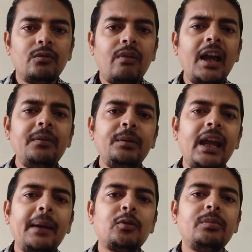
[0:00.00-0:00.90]
Why we
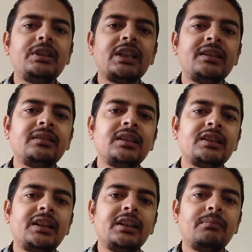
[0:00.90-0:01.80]
have to be changing the
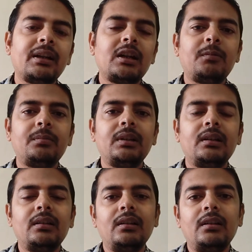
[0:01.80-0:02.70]
genetic makeup of
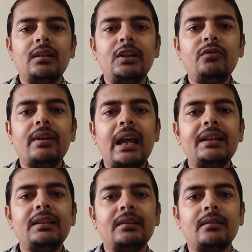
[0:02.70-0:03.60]
the new
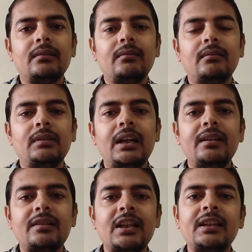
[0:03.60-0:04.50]
variety that
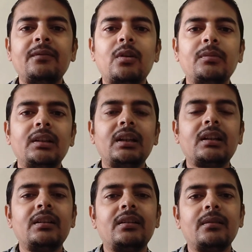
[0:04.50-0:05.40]
is taken from the other
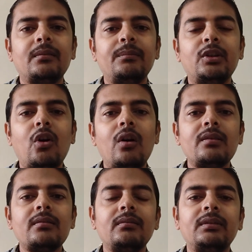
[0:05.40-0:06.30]
country?
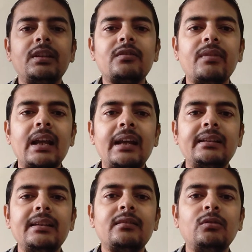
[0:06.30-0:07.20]
Because this
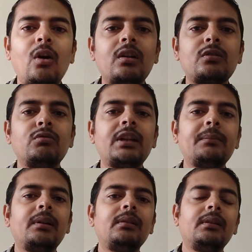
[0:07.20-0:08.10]
variety is not
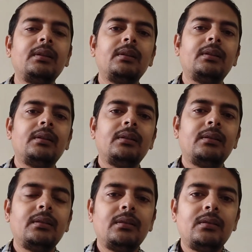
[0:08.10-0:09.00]
suitable
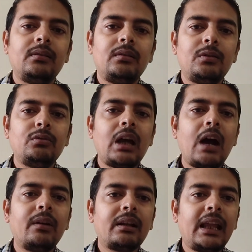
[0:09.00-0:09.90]
to
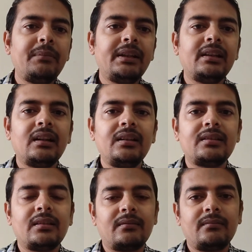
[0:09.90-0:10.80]
our climatic condition.